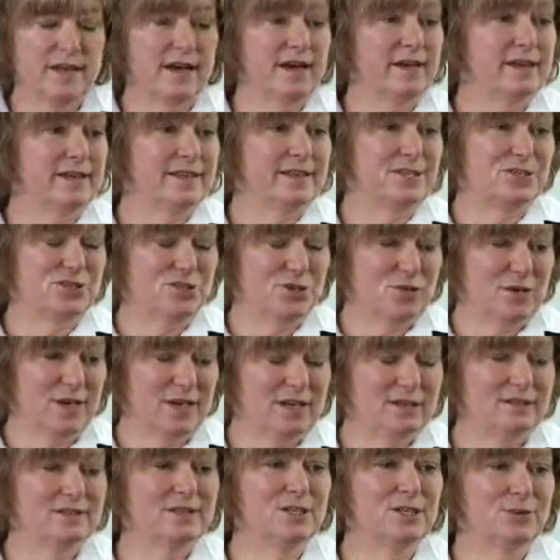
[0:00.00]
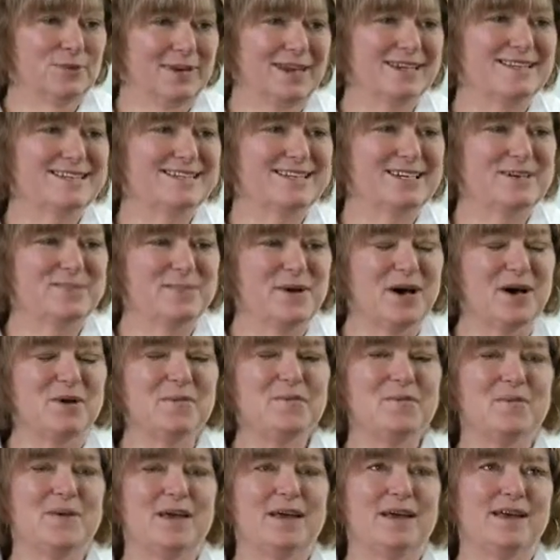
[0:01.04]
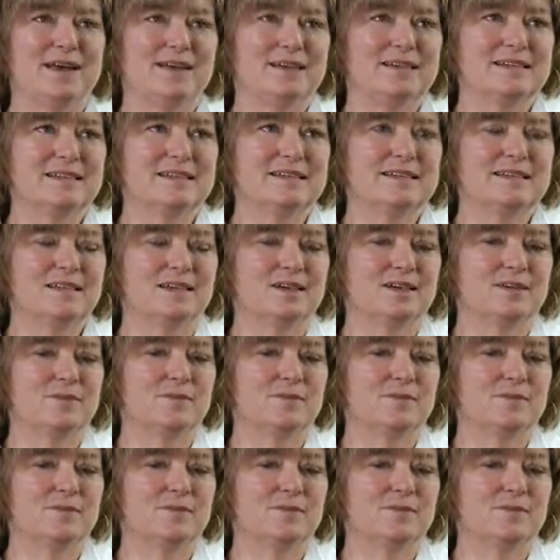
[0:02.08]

that issue, you know, has come up, and